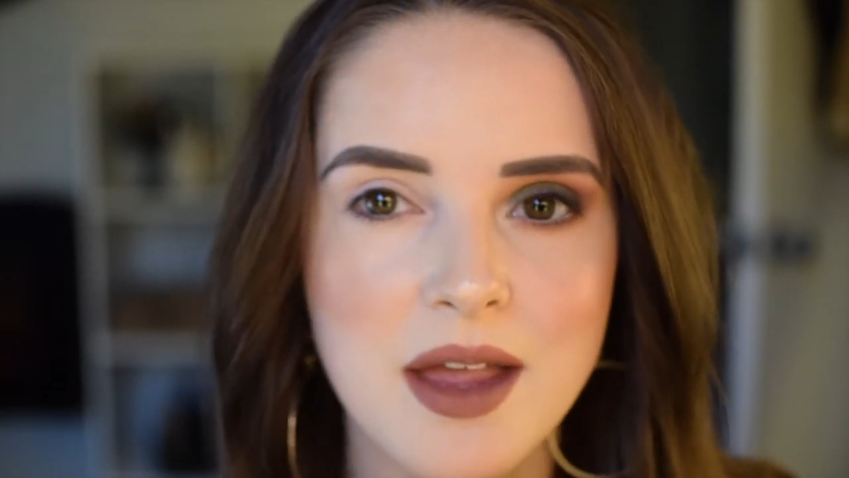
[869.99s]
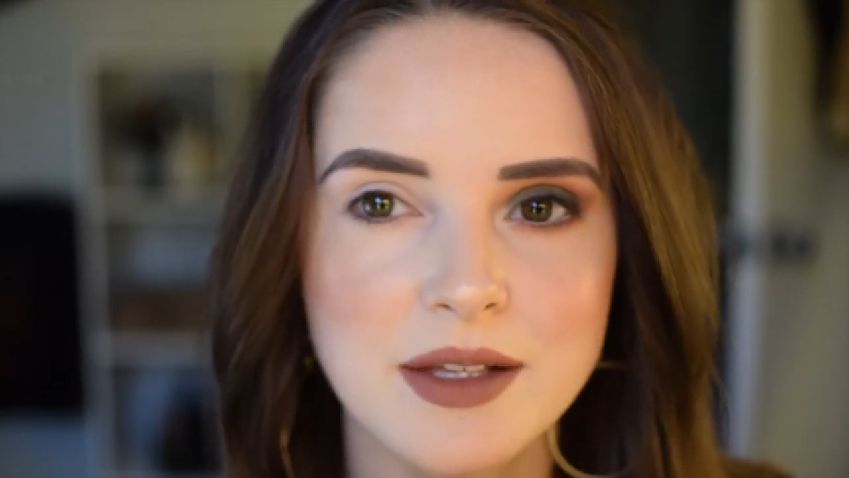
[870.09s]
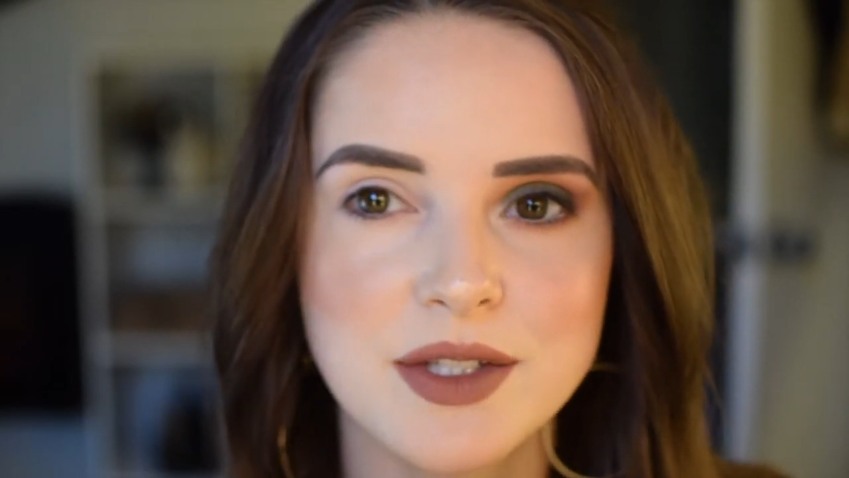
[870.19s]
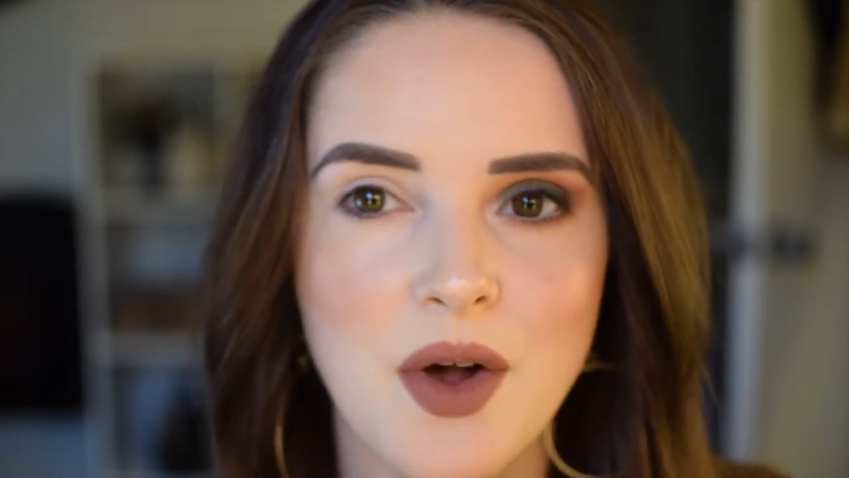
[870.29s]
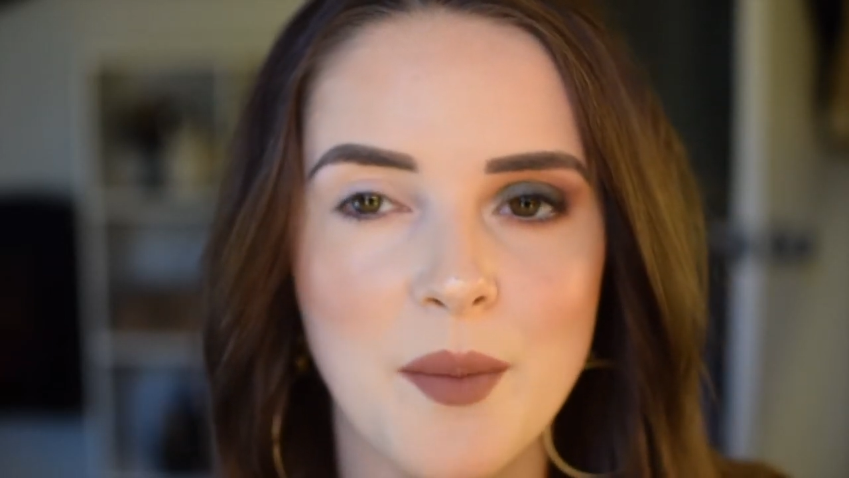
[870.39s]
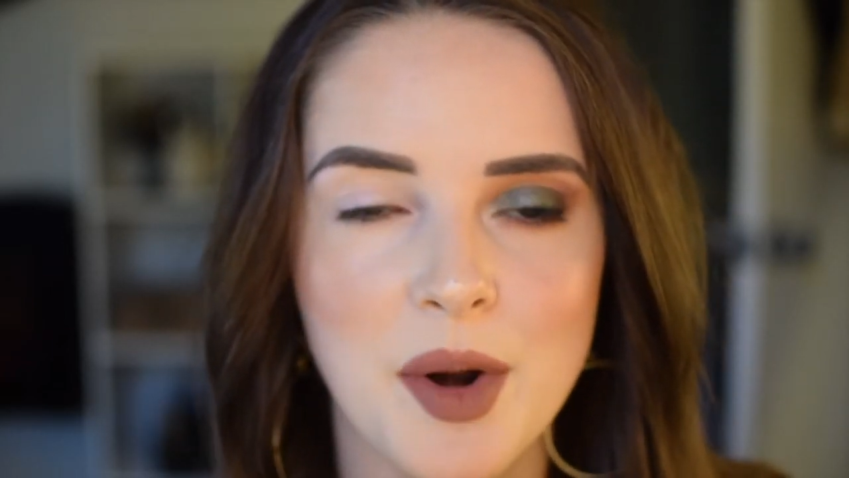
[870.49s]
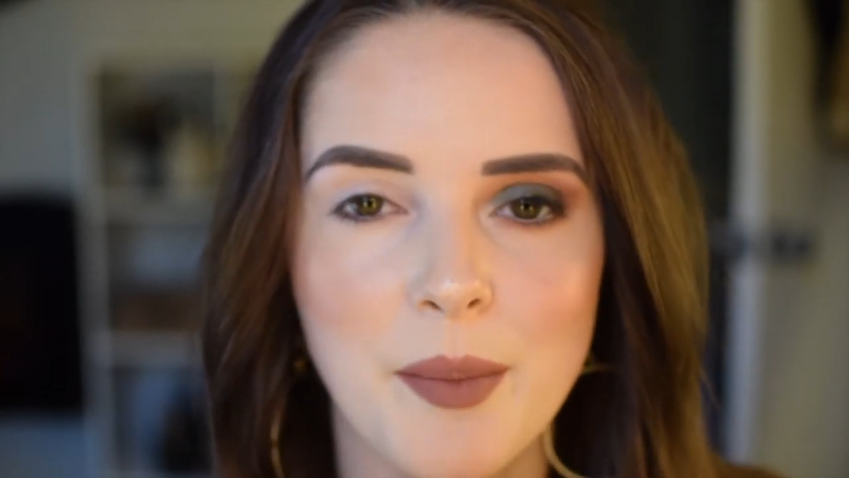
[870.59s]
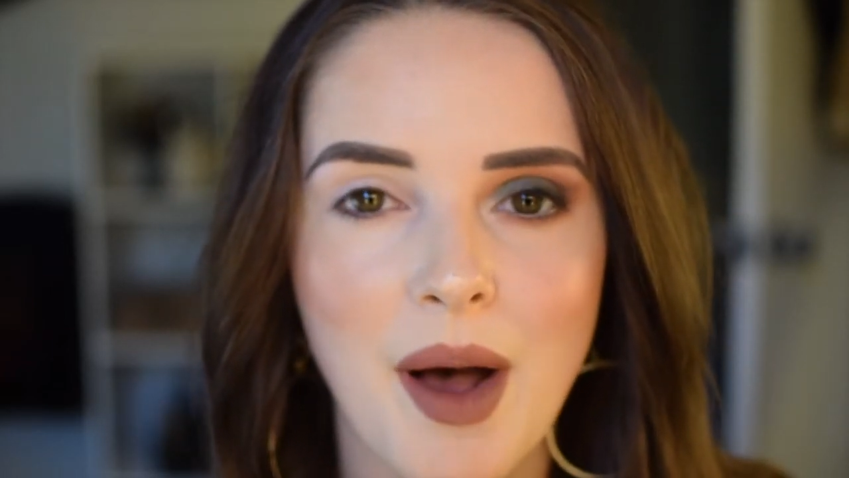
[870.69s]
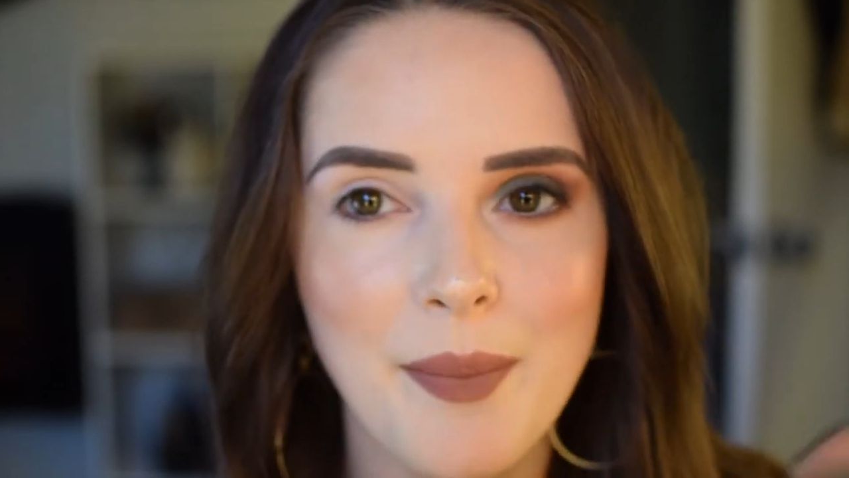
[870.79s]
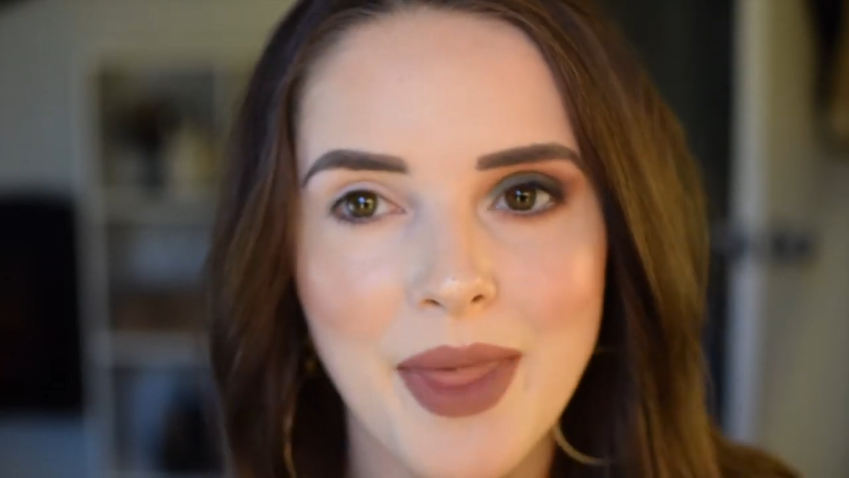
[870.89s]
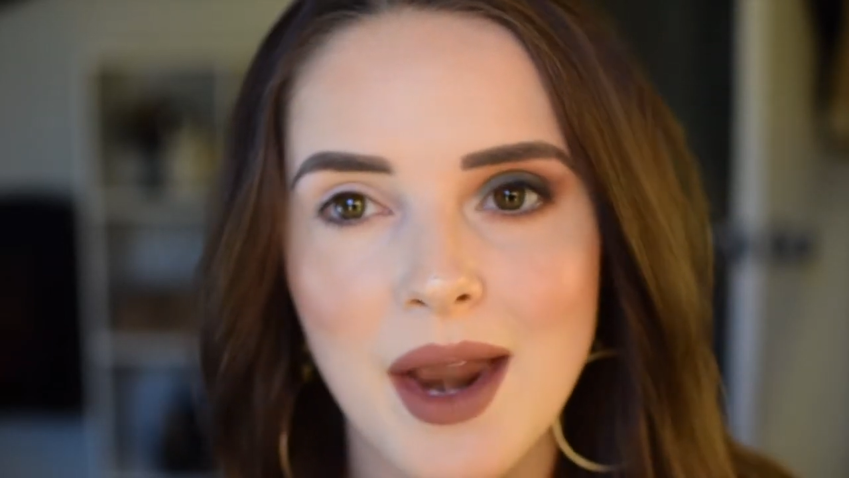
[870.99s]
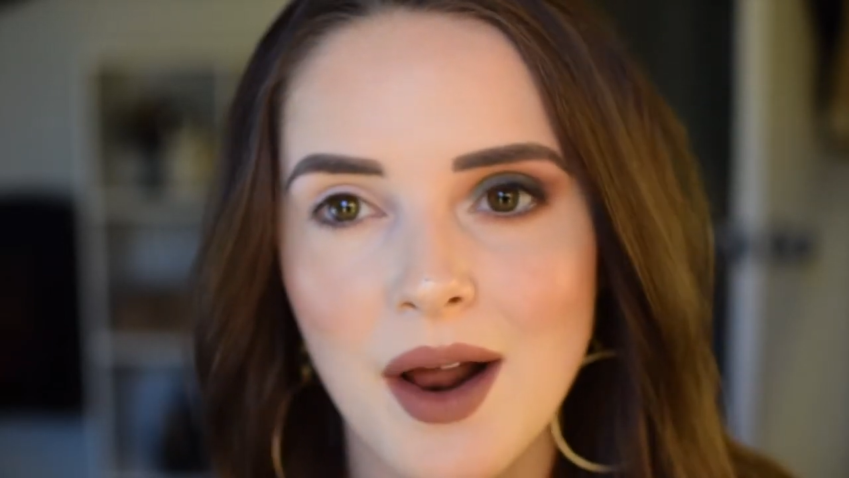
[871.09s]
and so I'm going to pop that